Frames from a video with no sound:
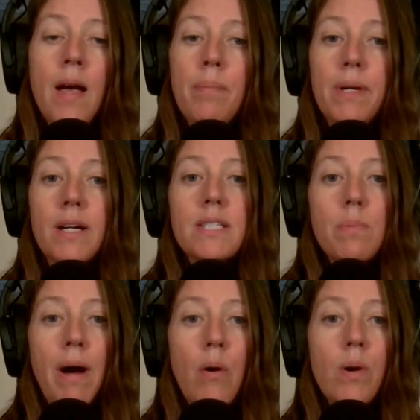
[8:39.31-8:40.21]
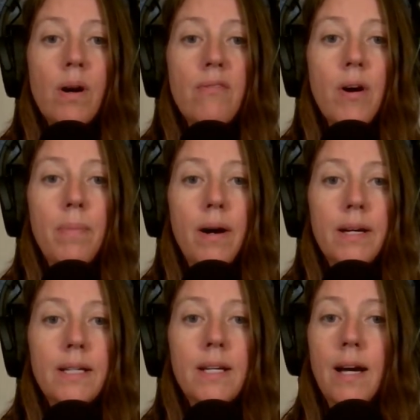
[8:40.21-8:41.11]
because the power of our
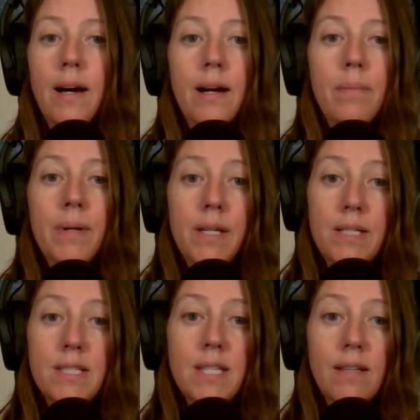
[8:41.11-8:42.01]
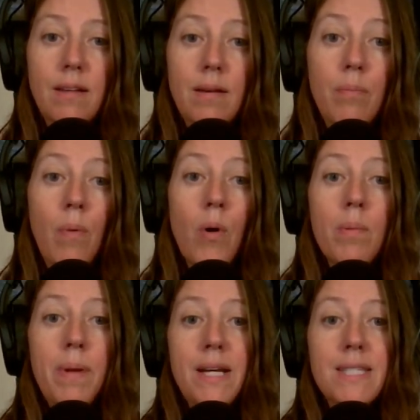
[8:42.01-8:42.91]
mind is more
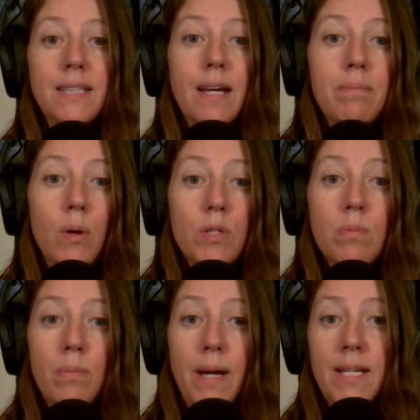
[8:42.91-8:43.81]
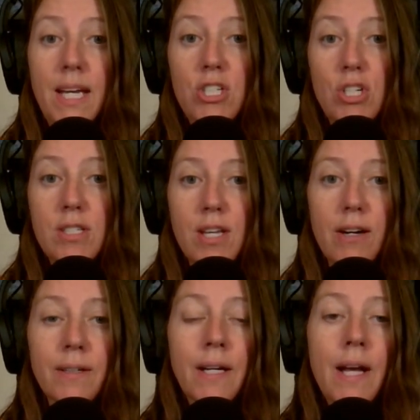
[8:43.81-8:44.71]
amazing than most medications are.